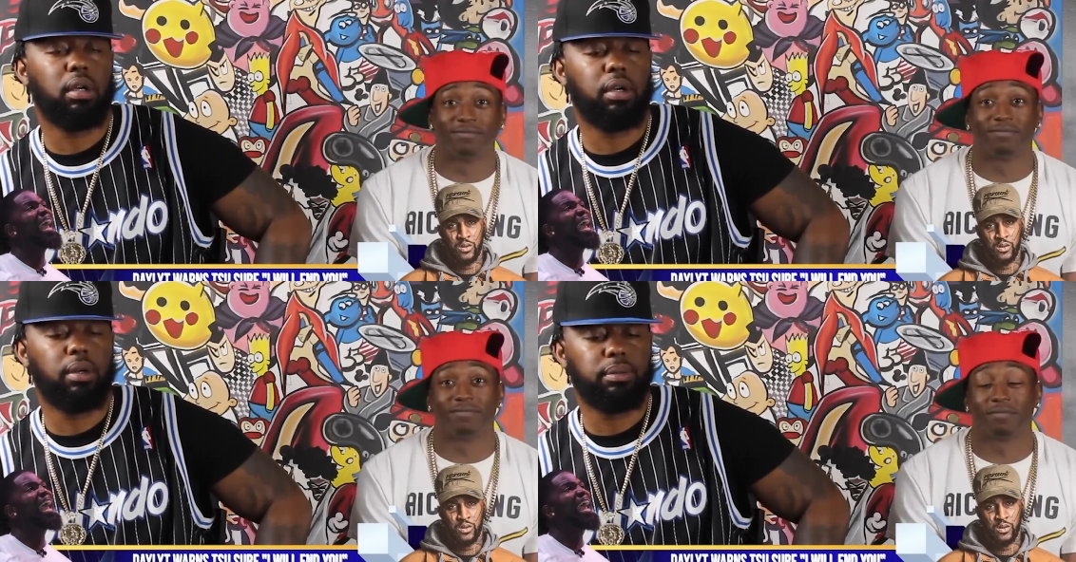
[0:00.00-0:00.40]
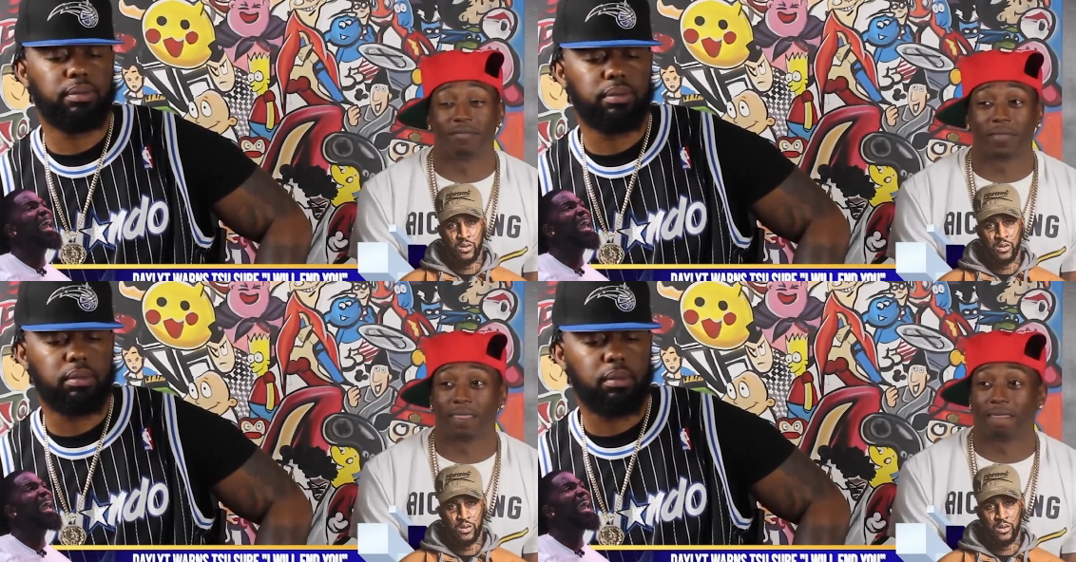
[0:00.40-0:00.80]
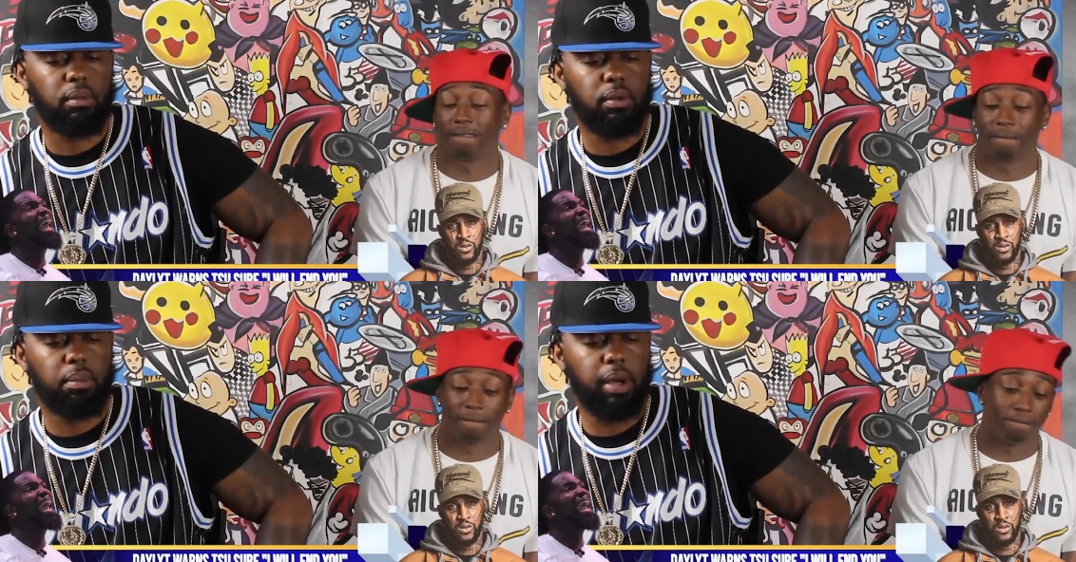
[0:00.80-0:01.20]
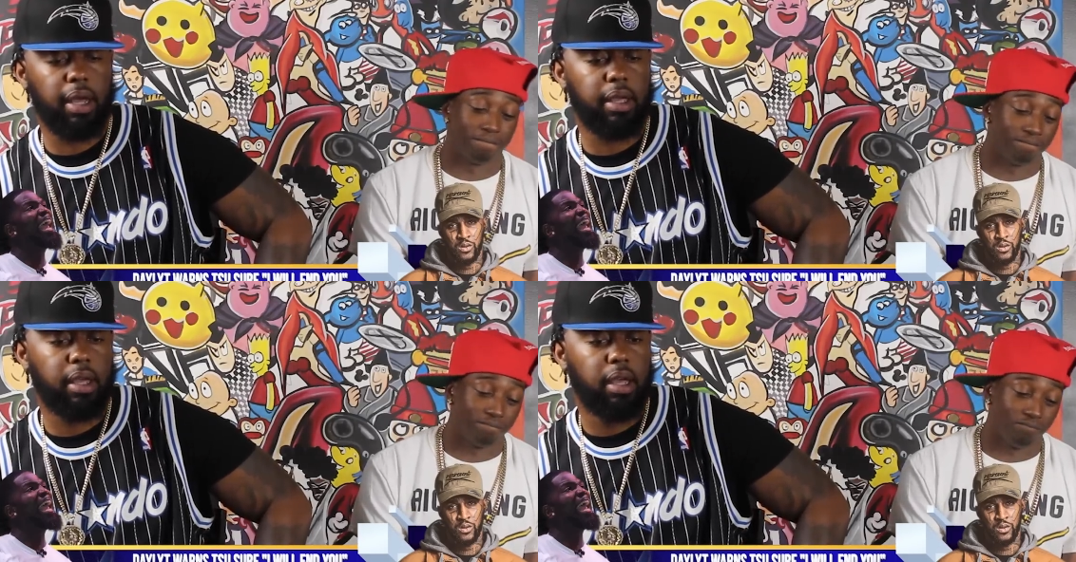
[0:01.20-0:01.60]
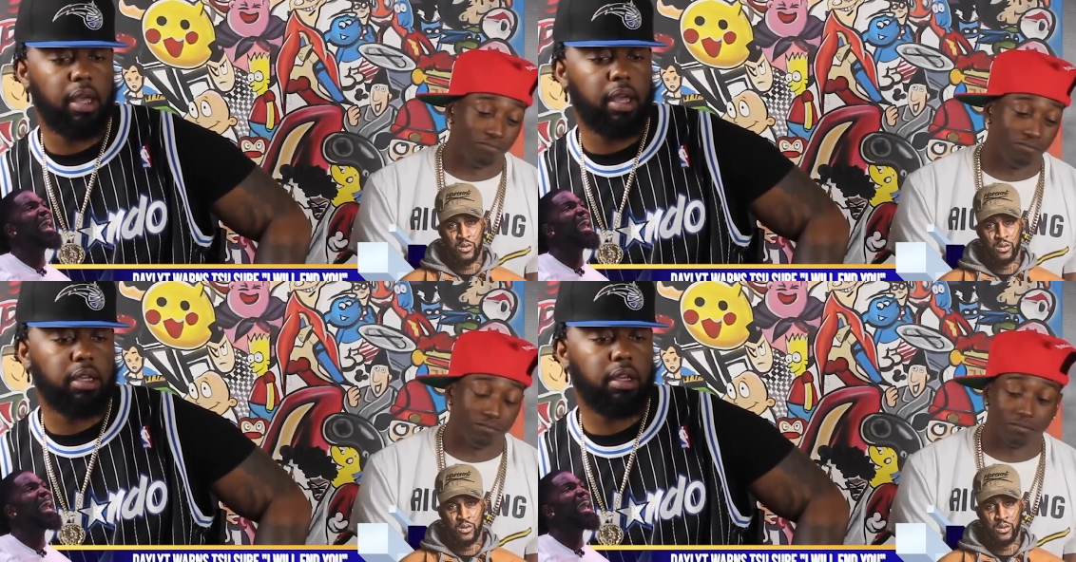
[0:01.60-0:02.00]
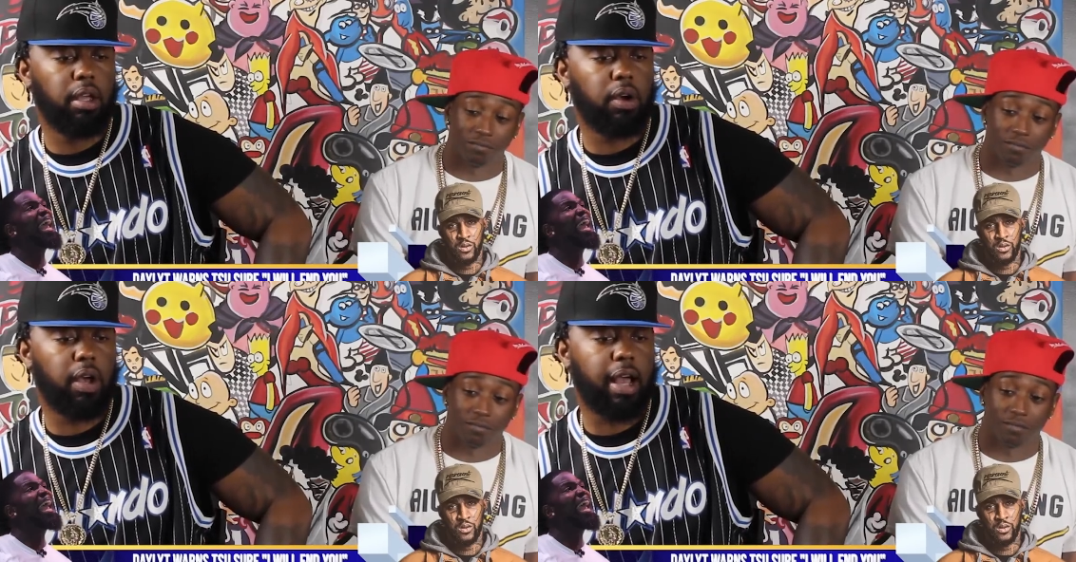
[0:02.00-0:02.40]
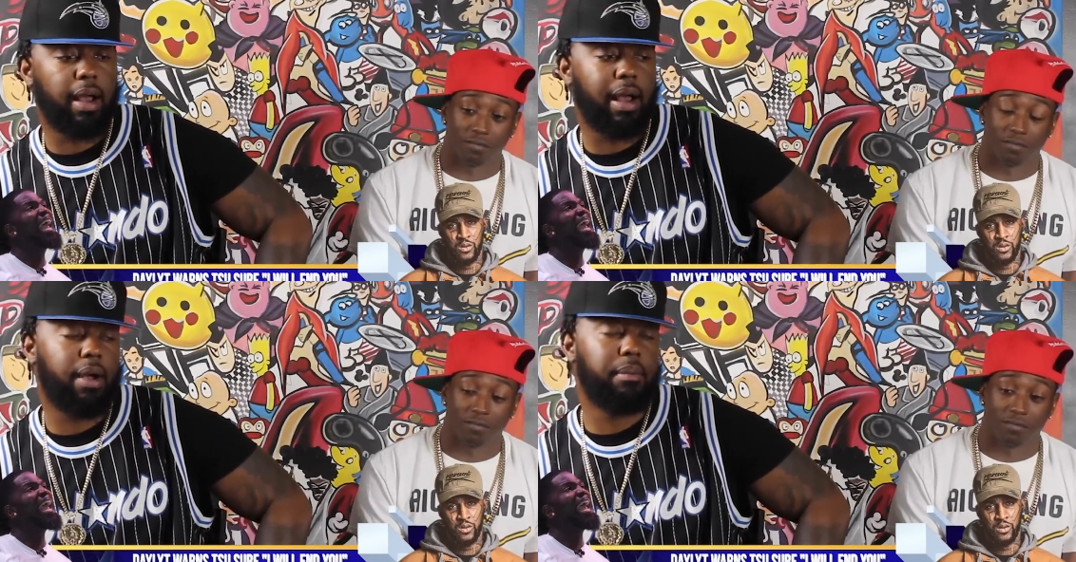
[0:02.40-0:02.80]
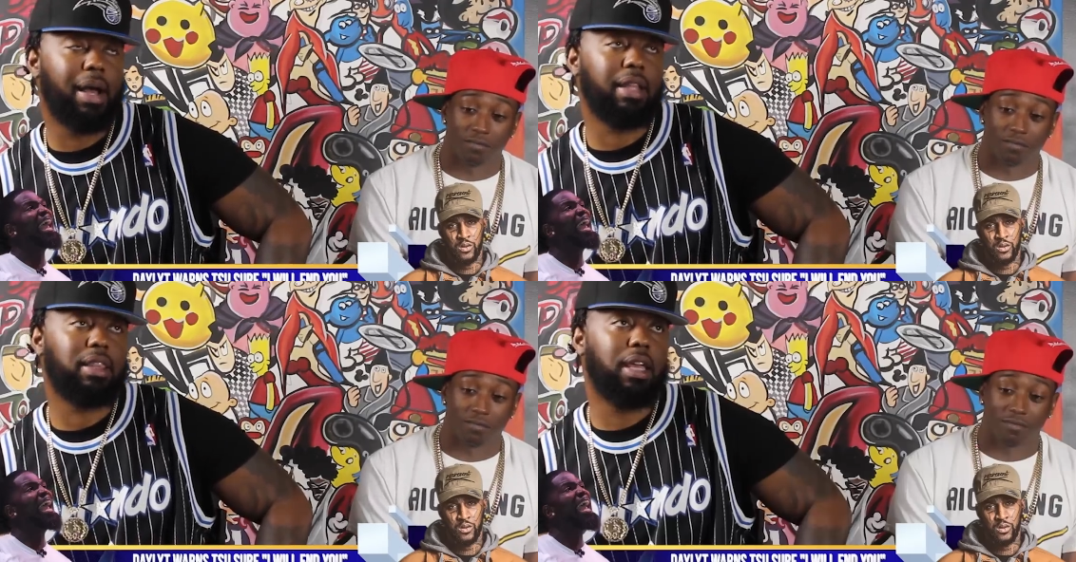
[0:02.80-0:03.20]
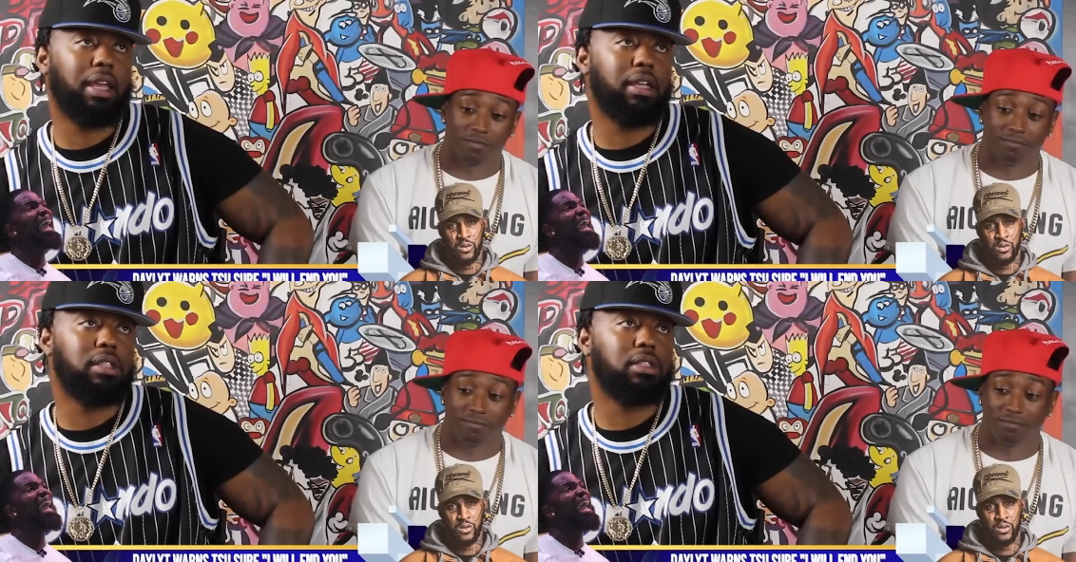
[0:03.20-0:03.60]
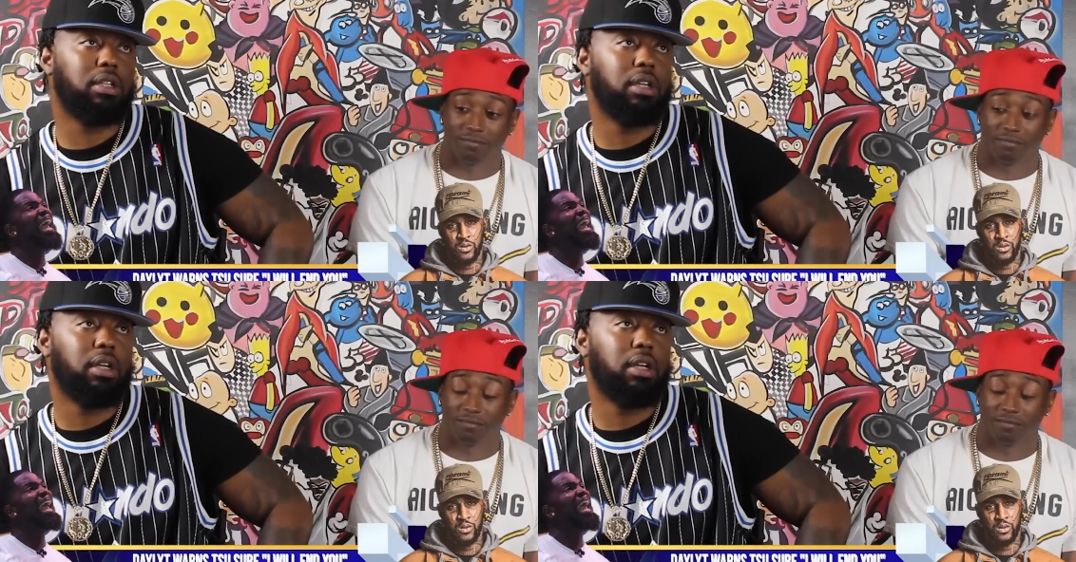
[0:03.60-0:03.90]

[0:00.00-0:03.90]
Speaker 1: Um, but you know, I, I my thing is